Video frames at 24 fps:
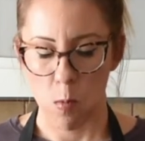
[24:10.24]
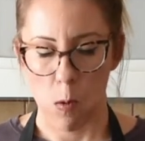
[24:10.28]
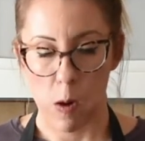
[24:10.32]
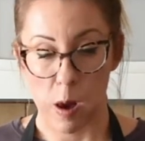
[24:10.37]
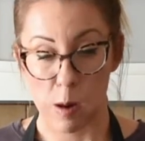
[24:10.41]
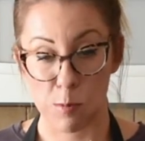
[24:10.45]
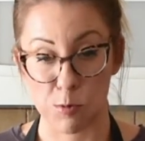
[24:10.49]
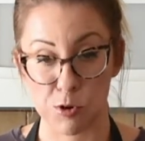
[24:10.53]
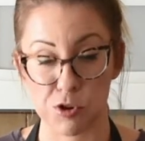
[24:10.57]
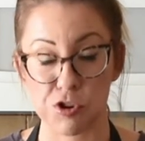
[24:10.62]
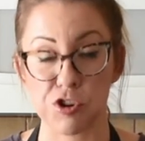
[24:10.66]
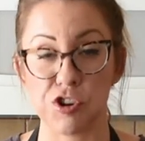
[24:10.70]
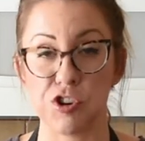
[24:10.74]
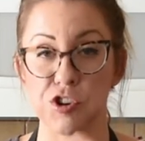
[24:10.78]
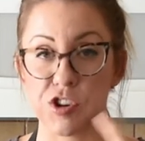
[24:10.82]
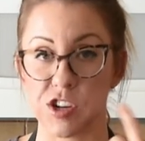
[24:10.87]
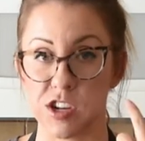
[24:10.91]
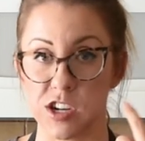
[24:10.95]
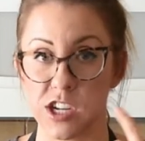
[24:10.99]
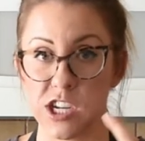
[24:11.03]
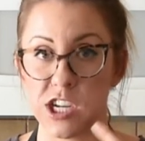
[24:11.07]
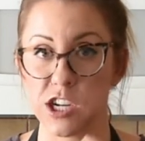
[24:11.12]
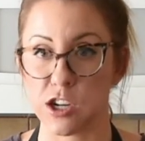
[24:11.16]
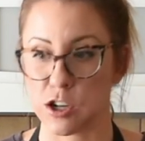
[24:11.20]
I'm sure you
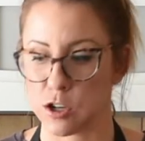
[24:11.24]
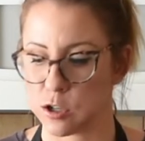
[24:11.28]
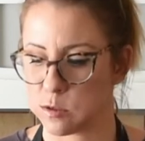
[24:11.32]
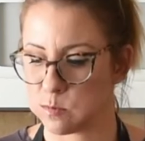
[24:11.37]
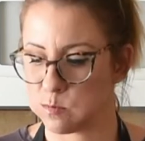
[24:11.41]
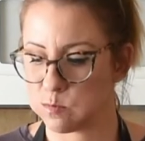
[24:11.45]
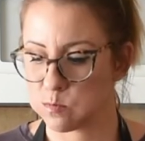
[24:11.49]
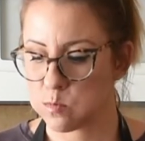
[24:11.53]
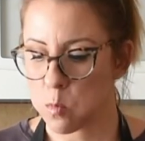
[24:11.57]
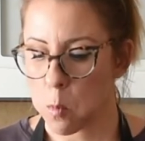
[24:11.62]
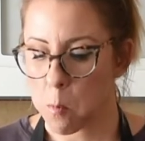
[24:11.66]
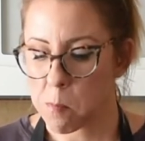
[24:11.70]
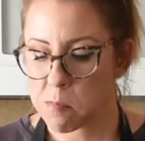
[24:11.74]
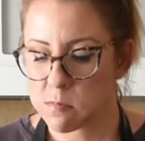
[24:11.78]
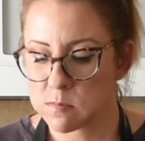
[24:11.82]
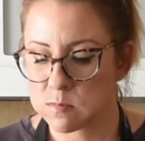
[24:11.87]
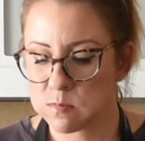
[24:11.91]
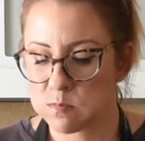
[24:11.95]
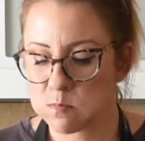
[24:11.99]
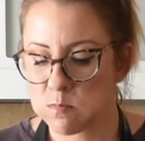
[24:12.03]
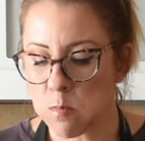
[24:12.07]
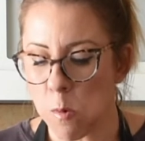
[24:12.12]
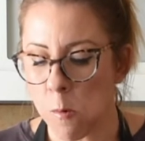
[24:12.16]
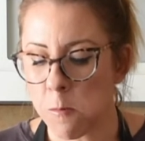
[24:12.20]
can hear
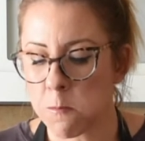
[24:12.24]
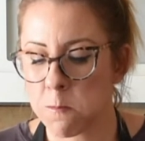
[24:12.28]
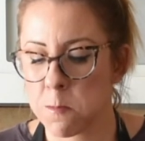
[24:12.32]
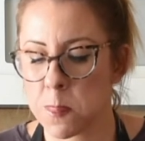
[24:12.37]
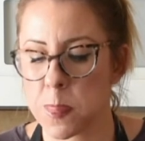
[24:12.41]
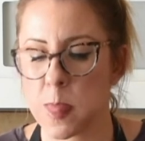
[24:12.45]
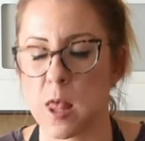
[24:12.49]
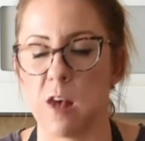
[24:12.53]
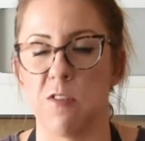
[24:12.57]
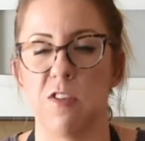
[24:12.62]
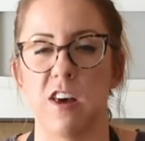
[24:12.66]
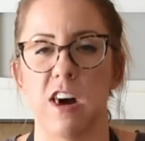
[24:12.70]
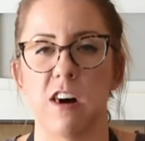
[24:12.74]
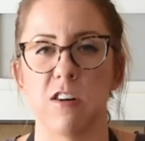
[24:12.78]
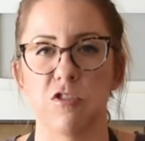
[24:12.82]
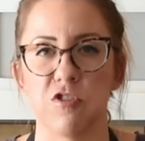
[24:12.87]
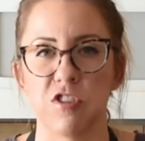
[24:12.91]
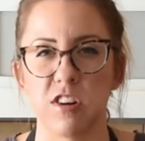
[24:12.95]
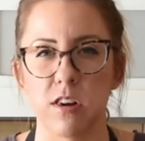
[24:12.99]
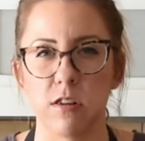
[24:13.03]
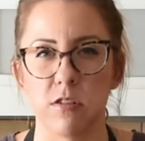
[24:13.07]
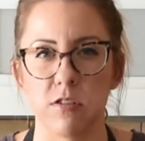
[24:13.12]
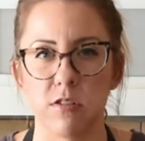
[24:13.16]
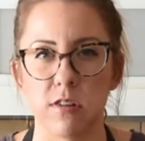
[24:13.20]
that the
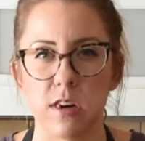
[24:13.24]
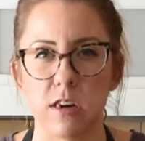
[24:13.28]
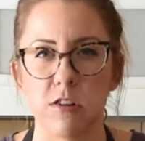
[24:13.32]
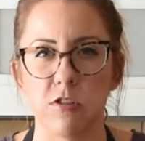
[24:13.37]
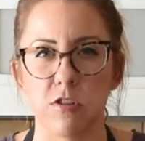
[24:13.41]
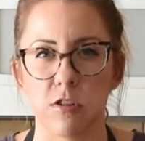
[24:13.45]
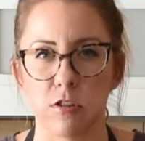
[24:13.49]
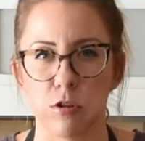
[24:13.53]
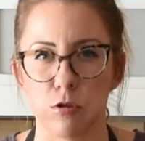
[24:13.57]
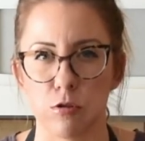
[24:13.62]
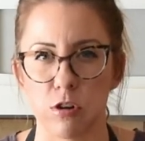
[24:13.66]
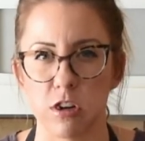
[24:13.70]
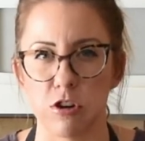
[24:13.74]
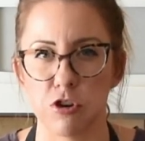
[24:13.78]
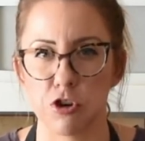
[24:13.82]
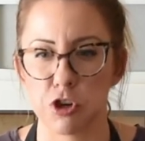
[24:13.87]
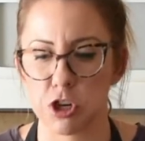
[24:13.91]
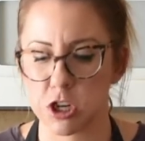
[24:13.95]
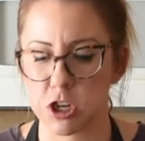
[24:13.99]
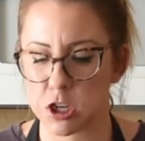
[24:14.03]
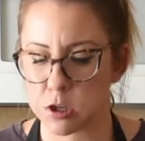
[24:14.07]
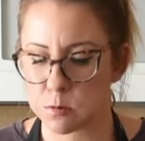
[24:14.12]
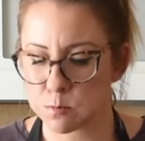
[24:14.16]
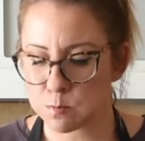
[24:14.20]
outside is nice and
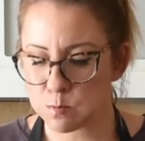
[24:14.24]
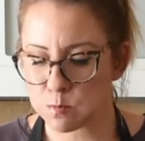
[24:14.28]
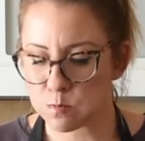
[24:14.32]
crunchy,